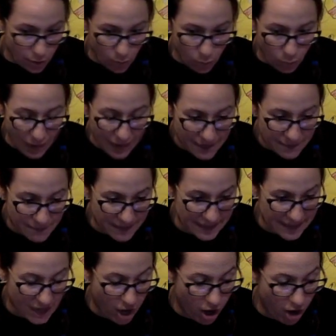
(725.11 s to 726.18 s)
Wait a
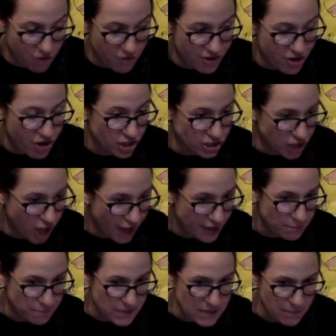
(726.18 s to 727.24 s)
minute. Are there a lot
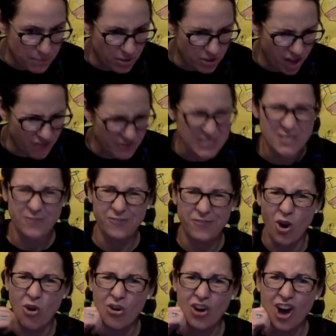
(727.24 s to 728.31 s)
of people on this
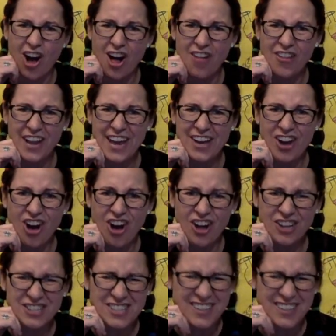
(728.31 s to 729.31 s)
phone call that I called?